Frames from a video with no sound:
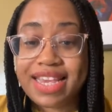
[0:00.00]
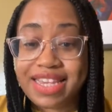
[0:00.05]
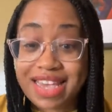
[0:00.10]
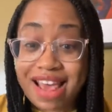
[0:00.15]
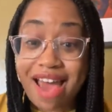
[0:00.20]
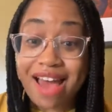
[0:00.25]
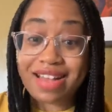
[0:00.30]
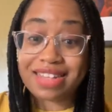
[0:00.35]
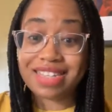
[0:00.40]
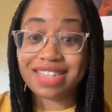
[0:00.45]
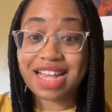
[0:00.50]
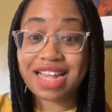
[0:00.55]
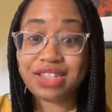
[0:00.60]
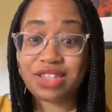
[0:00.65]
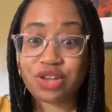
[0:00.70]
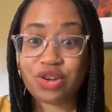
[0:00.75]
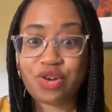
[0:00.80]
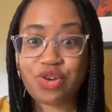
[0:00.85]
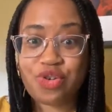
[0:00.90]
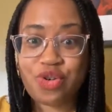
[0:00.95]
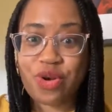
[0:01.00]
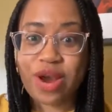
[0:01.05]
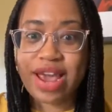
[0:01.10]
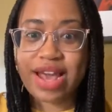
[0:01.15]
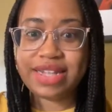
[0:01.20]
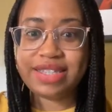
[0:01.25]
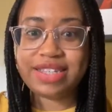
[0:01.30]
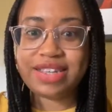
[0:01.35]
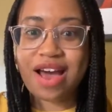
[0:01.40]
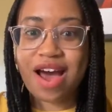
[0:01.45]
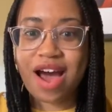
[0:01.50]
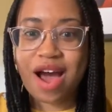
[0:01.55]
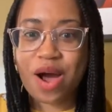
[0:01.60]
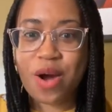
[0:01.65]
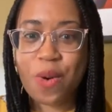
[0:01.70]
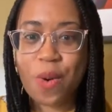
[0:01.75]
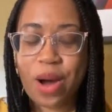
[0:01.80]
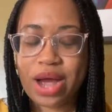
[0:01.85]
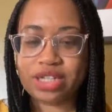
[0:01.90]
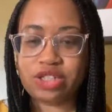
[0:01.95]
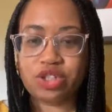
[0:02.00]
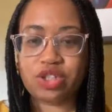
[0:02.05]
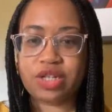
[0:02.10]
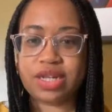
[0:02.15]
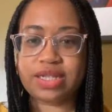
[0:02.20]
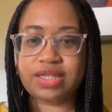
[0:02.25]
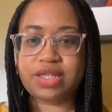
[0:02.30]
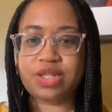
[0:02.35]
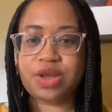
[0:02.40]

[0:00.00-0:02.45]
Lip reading: Yes, that's a great question.